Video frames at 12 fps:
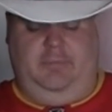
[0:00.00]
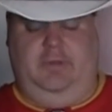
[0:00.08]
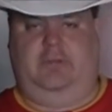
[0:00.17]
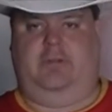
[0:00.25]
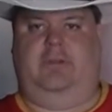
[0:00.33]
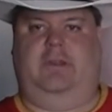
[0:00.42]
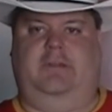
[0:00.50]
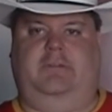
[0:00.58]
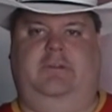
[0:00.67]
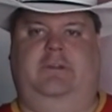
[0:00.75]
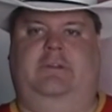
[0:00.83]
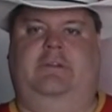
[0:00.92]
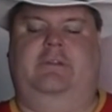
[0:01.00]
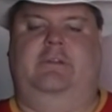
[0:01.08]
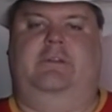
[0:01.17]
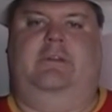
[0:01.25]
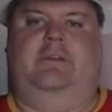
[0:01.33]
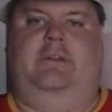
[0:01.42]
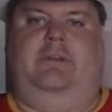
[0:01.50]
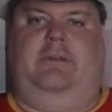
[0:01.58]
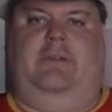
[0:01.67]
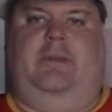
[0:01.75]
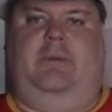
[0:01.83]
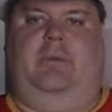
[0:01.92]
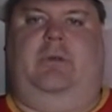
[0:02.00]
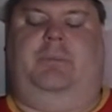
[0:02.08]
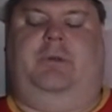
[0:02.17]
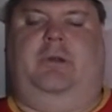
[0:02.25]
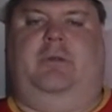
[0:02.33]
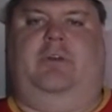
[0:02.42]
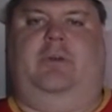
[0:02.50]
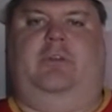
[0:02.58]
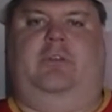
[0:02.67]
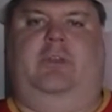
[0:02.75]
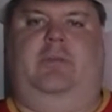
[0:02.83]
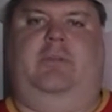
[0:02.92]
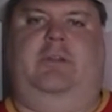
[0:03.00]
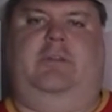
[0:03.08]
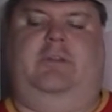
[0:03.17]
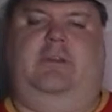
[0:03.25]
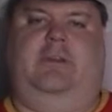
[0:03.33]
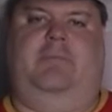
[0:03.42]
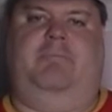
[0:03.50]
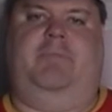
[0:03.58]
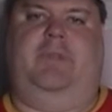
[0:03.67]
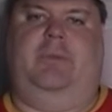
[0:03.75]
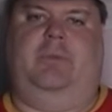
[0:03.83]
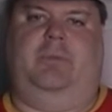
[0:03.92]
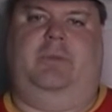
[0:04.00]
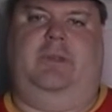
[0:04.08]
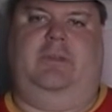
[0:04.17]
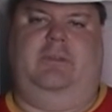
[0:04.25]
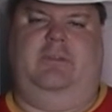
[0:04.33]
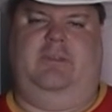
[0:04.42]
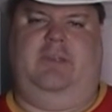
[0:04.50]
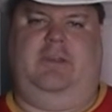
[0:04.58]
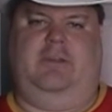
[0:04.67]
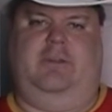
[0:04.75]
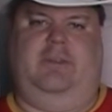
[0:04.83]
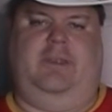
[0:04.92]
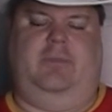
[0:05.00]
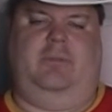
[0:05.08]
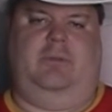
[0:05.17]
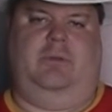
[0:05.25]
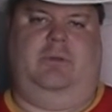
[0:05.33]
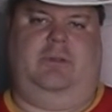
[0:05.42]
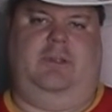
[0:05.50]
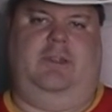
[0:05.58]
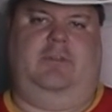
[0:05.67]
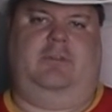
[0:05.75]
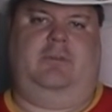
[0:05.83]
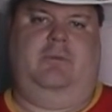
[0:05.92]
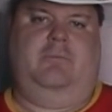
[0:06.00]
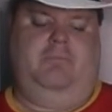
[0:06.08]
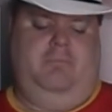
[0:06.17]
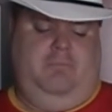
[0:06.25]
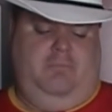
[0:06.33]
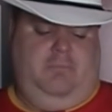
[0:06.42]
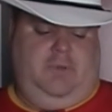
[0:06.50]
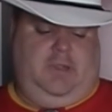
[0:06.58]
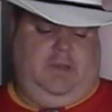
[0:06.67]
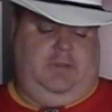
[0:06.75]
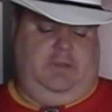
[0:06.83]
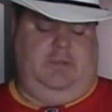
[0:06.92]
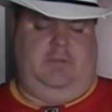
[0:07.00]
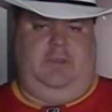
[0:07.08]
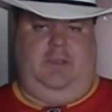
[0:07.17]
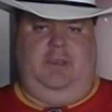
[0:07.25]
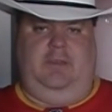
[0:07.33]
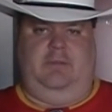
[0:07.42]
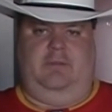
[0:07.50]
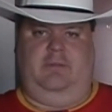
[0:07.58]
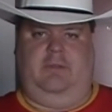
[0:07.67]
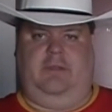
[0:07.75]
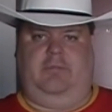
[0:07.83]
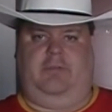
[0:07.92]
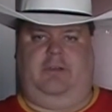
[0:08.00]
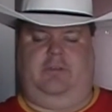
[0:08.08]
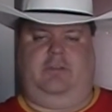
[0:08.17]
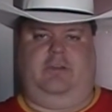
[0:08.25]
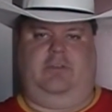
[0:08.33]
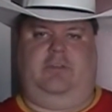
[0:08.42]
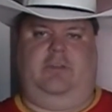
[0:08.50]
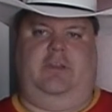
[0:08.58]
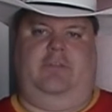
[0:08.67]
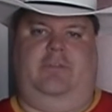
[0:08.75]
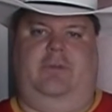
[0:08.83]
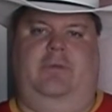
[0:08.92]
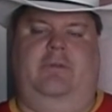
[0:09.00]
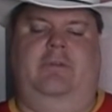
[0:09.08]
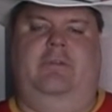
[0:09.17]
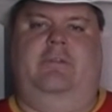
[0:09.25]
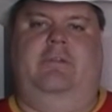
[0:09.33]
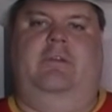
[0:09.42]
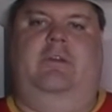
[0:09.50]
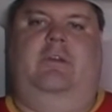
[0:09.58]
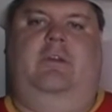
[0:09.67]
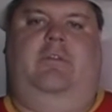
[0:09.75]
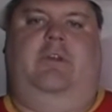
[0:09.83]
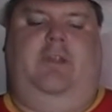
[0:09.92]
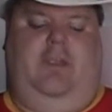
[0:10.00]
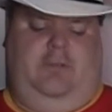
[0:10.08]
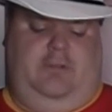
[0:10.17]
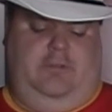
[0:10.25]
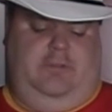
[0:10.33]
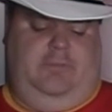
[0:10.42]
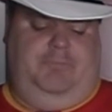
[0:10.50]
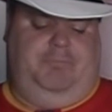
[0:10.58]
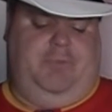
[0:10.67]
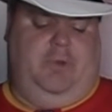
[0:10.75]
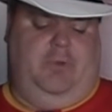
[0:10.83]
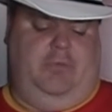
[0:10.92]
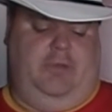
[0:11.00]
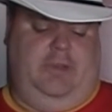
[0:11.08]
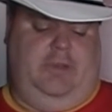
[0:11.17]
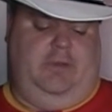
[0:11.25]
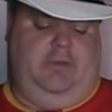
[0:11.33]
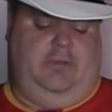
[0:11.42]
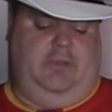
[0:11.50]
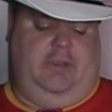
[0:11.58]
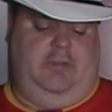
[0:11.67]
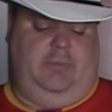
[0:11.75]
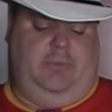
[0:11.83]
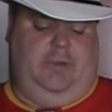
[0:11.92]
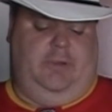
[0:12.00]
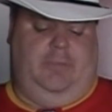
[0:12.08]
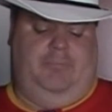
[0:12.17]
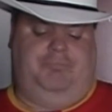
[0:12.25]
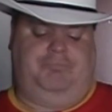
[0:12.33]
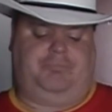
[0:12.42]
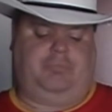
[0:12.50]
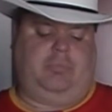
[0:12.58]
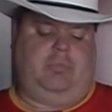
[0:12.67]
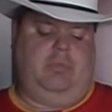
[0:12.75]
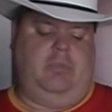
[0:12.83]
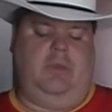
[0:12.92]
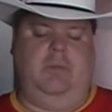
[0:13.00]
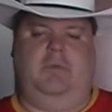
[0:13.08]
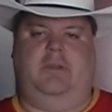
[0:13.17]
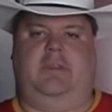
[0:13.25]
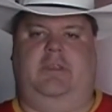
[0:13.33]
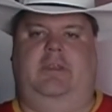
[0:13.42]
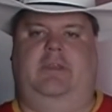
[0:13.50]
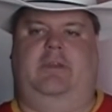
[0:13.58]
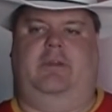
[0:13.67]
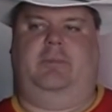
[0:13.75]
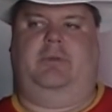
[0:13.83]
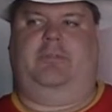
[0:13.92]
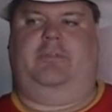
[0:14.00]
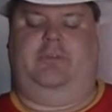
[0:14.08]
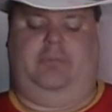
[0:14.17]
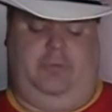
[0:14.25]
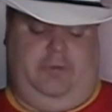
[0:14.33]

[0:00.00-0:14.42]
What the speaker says: mention that, you know, they were a powerhouse team, that they were taking on the Edmonton Oil Kings back in that day, and that franchise has had a few variations over the years as well, but the Calgary Buffaloes were